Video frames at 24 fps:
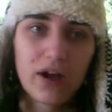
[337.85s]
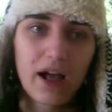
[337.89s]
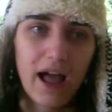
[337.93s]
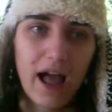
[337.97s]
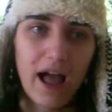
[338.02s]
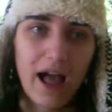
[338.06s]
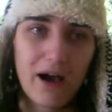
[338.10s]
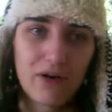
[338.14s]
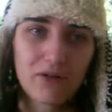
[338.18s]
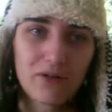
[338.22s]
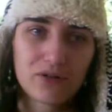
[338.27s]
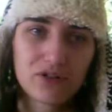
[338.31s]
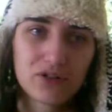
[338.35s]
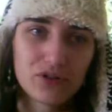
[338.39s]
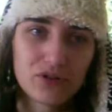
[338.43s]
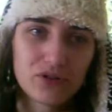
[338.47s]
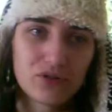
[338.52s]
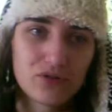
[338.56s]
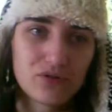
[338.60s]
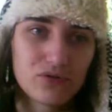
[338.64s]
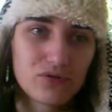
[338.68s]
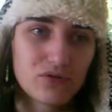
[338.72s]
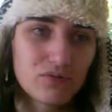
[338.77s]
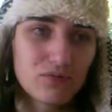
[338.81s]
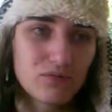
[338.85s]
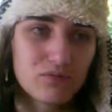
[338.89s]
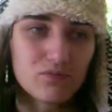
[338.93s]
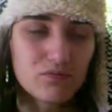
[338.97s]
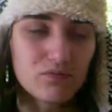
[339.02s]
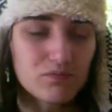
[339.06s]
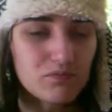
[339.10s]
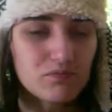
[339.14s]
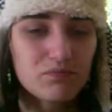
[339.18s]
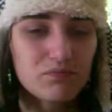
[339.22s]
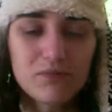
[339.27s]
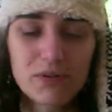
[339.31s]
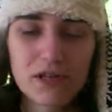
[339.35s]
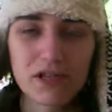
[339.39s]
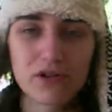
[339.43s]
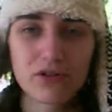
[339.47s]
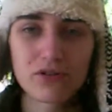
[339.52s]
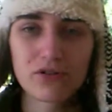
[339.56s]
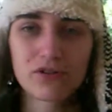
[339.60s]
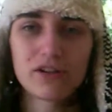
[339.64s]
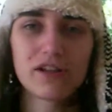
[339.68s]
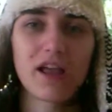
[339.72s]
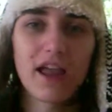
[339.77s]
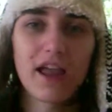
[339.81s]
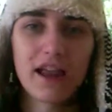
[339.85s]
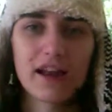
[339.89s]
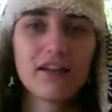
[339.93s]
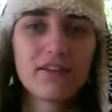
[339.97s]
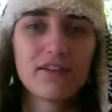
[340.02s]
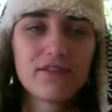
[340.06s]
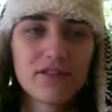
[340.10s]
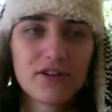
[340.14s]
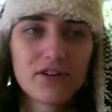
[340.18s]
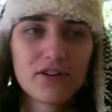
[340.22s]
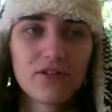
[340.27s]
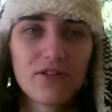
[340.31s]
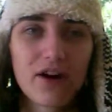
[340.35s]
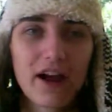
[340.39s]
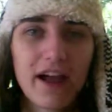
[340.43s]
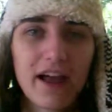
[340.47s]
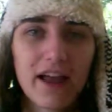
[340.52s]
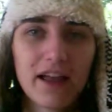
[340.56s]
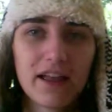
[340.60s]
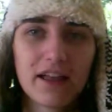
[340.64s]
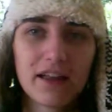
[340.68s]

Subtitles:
how to be creative in a way.